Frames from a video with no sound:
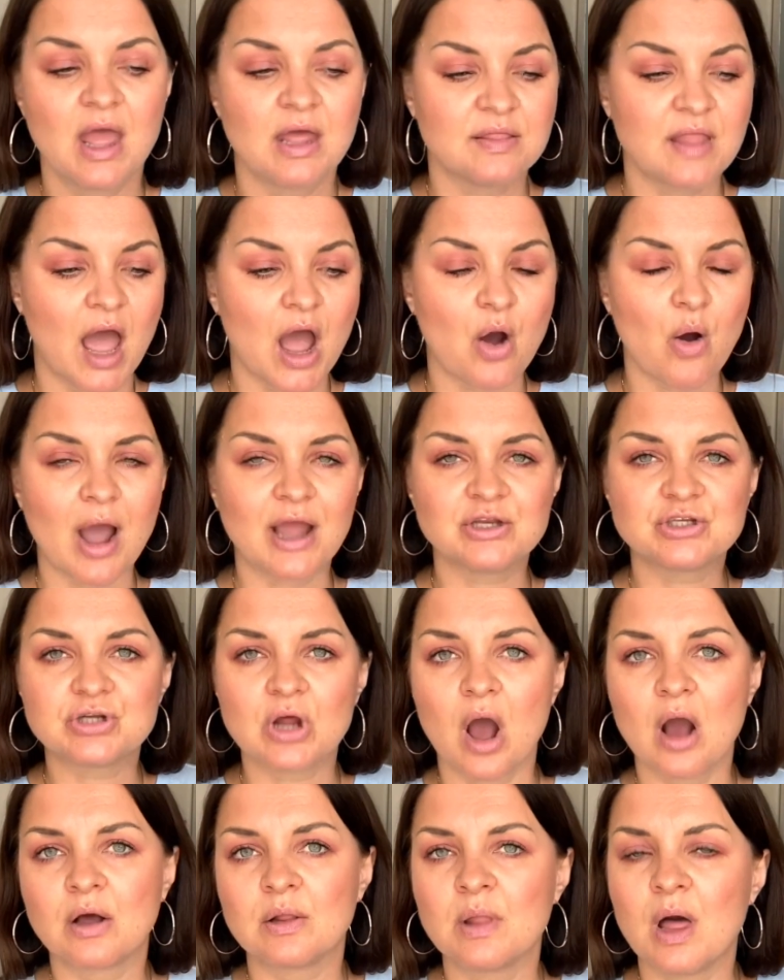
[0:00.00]
Now, I
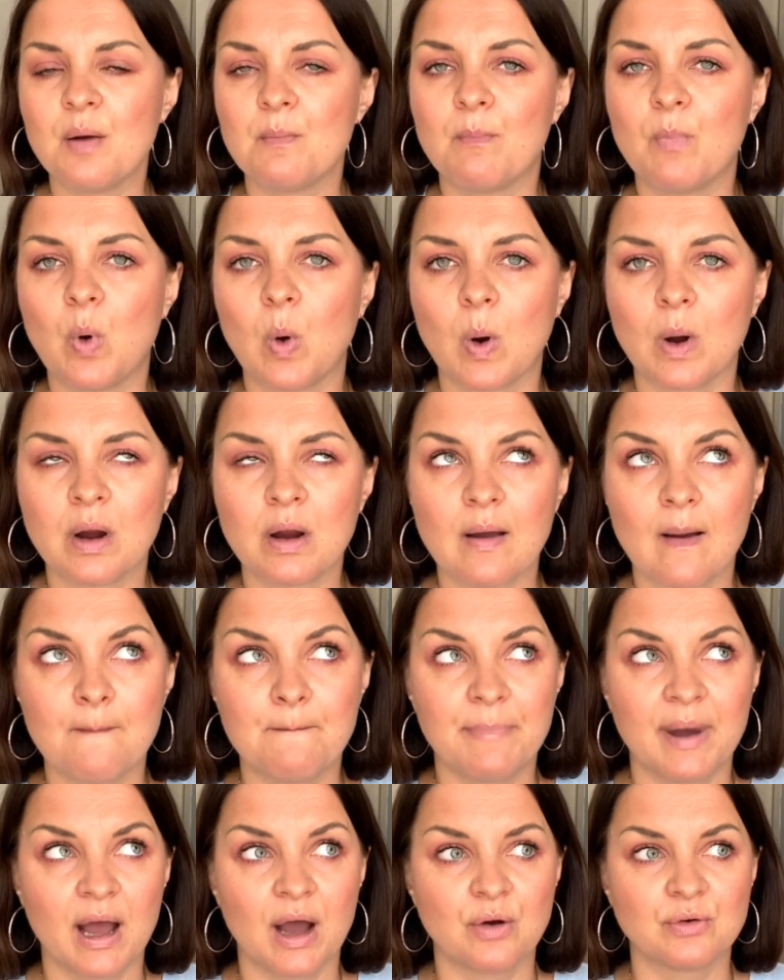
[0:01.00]
talk a lot more
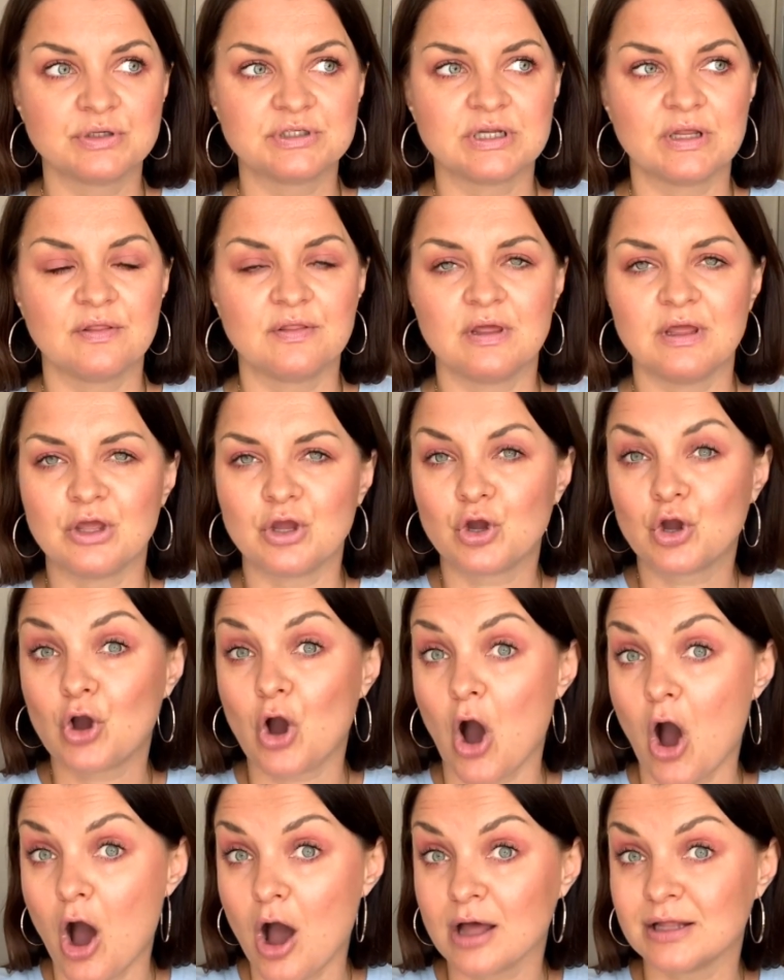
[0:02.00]
about the
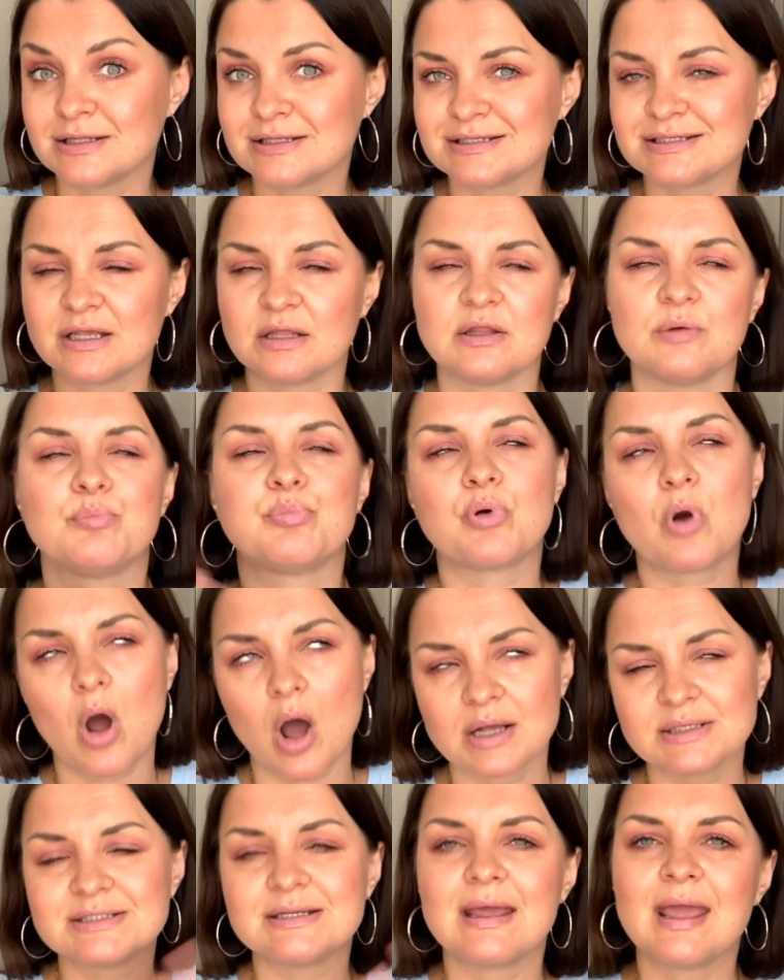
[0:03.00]
cons, the
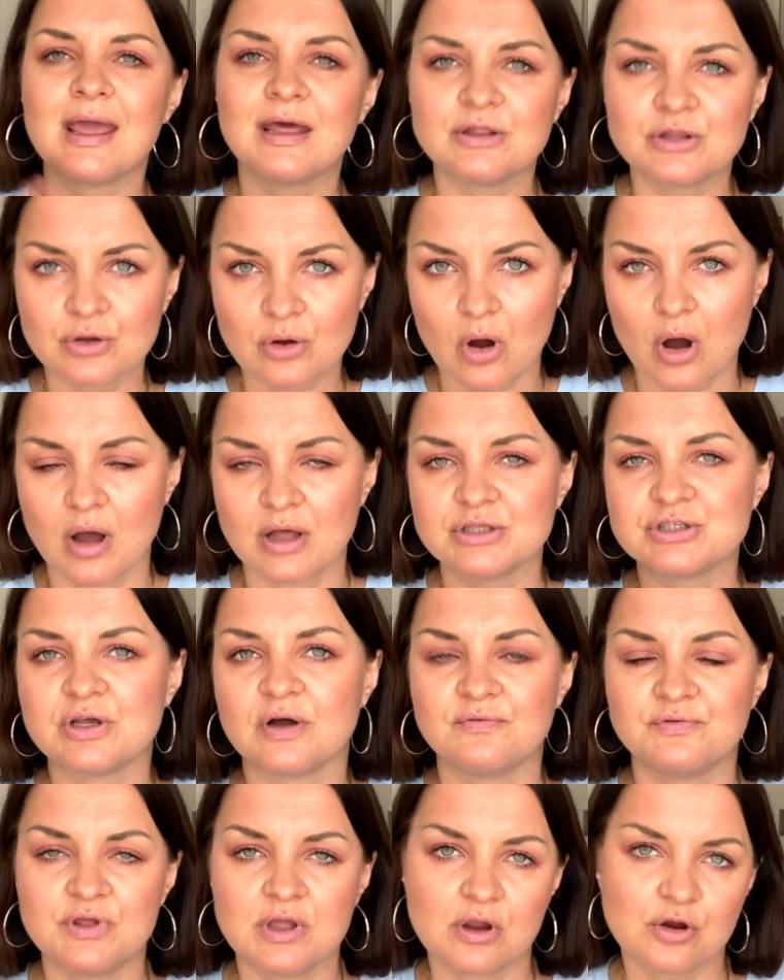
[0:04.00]
pros and the cons
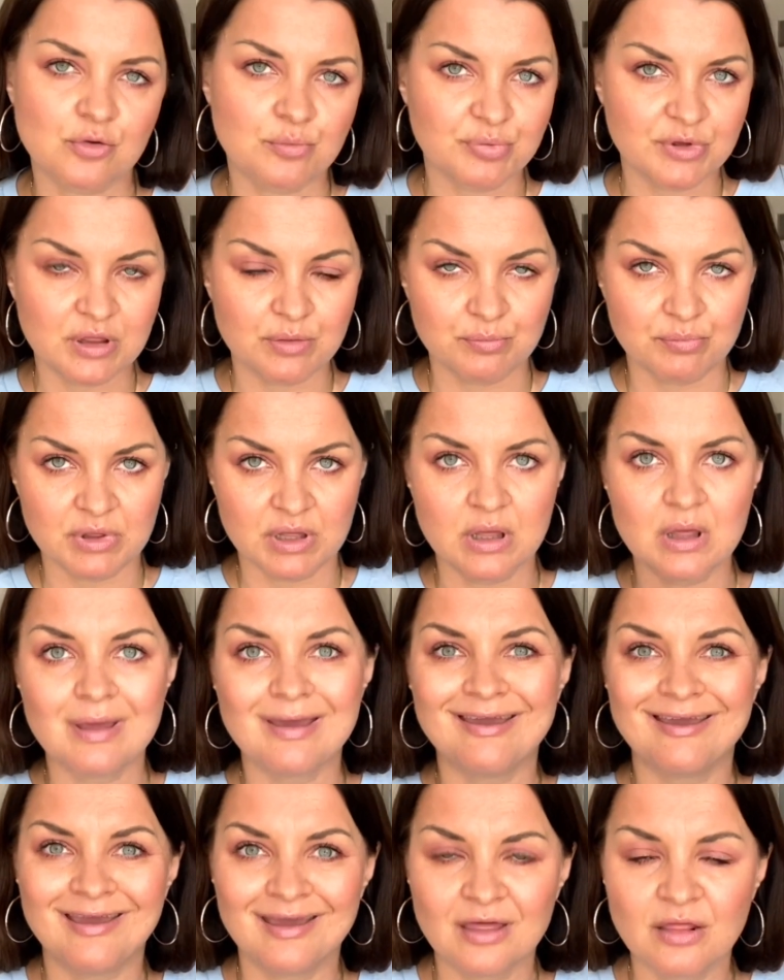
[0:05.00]
of the
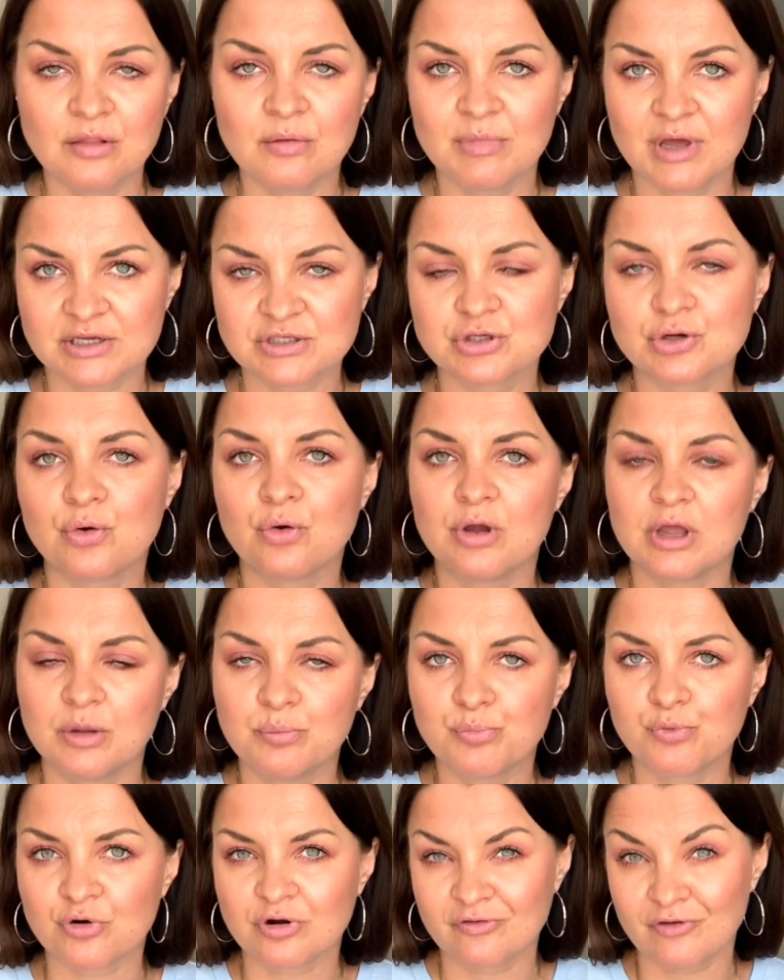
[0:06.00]
Airbnb in Mexico,
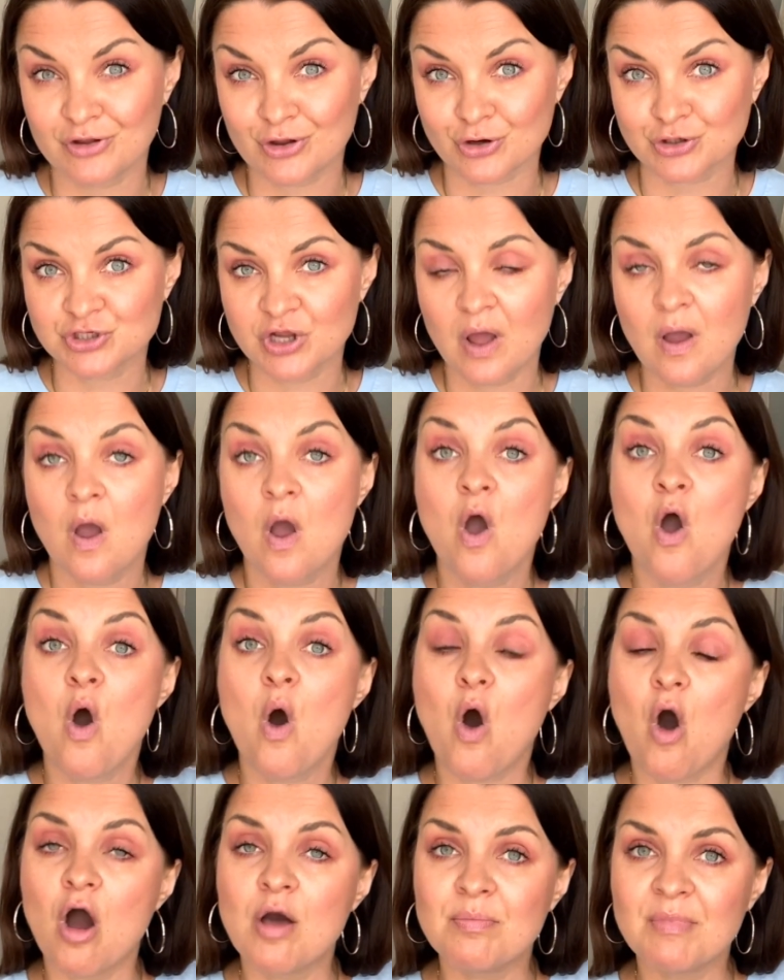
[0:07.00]
in Puerto Vallarta,
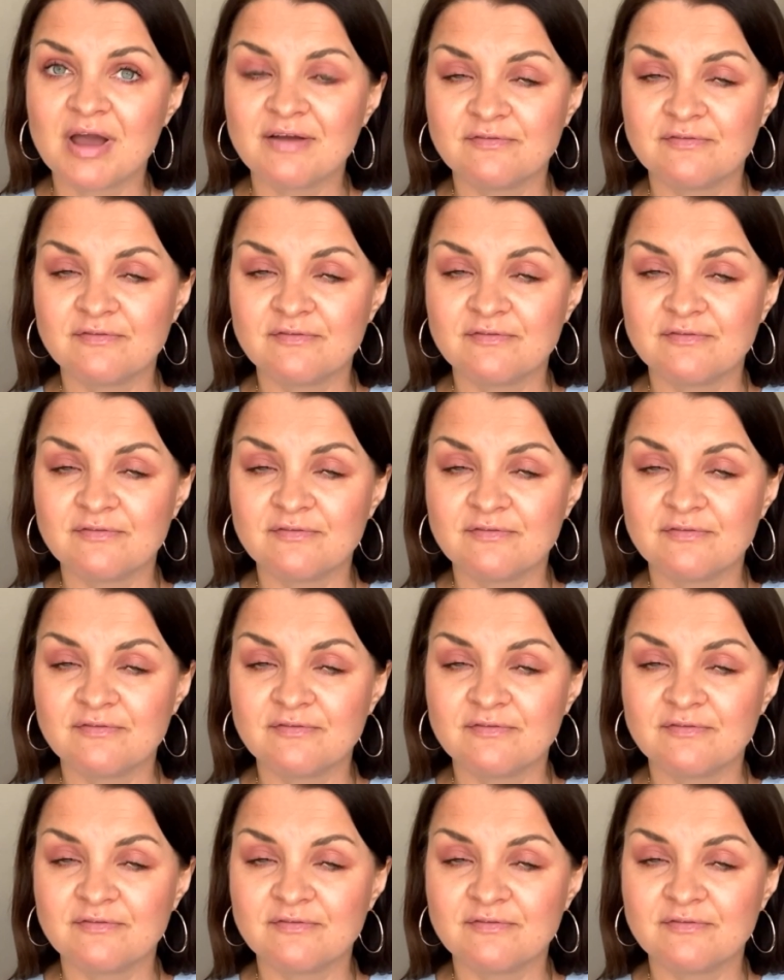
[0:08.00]
on my